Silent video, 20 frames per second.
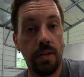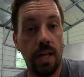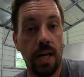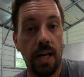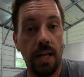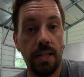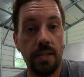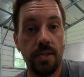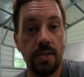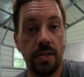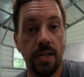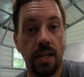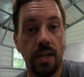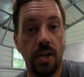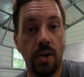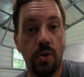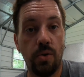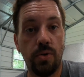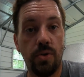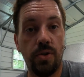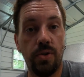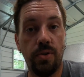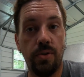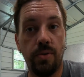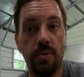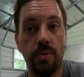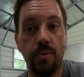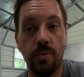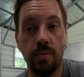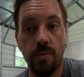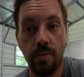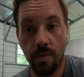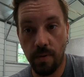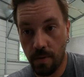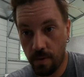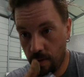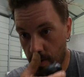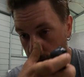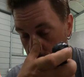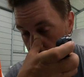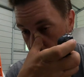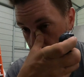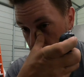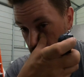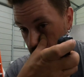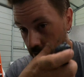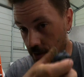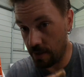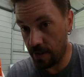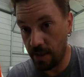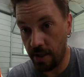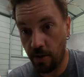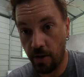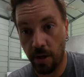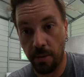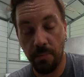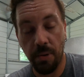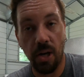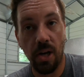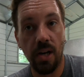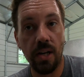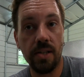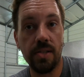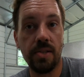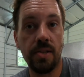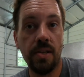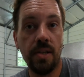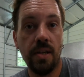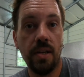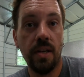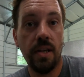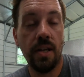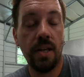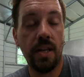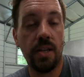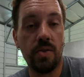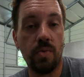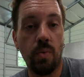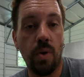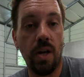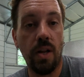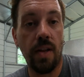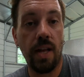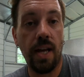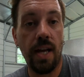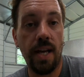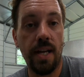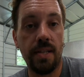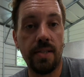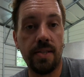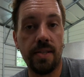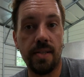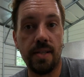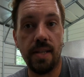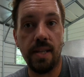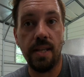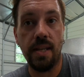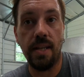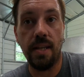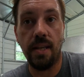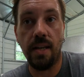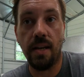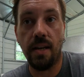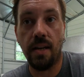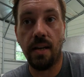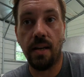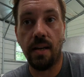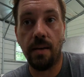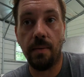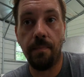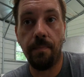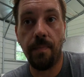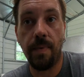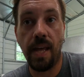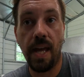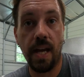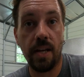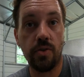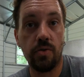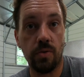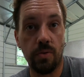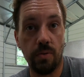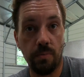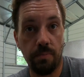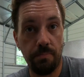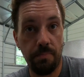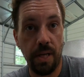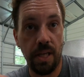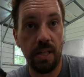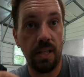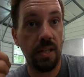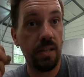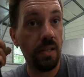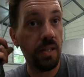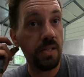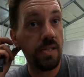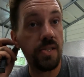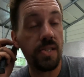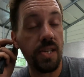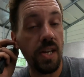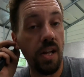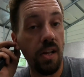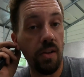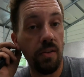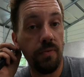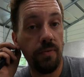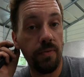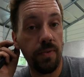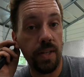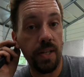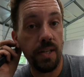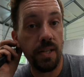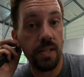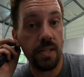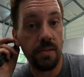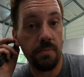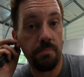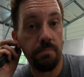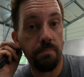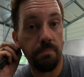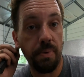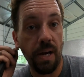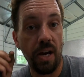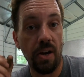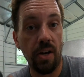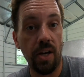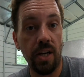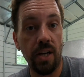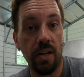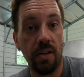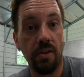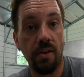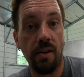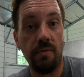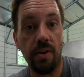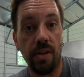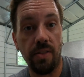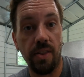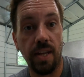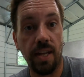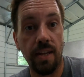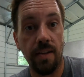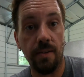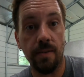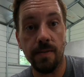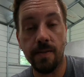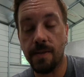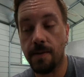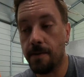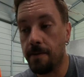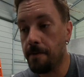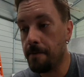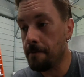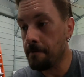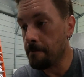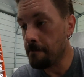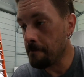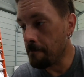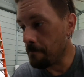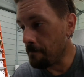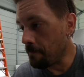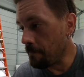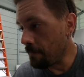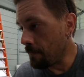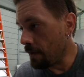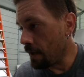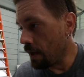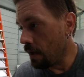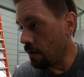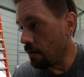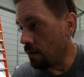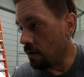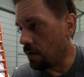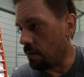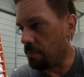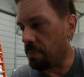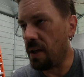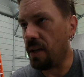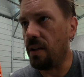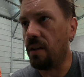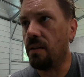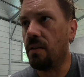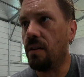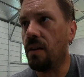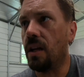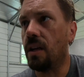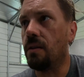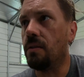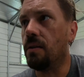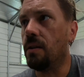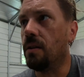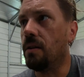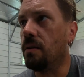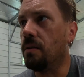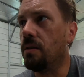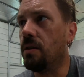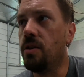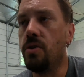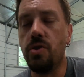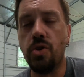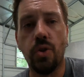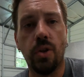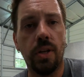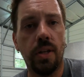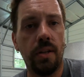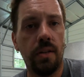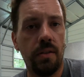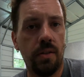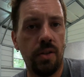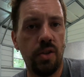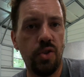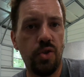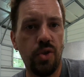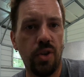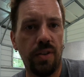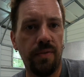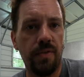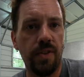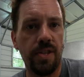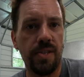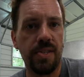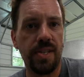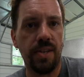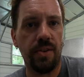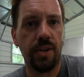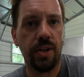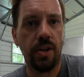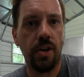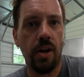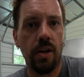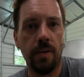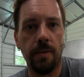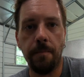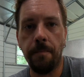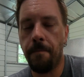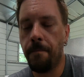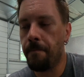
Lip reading: lines that go to the steering box, as well as the actual pinion itself that is buried under everything else. or pinion, U-joint for the steering column.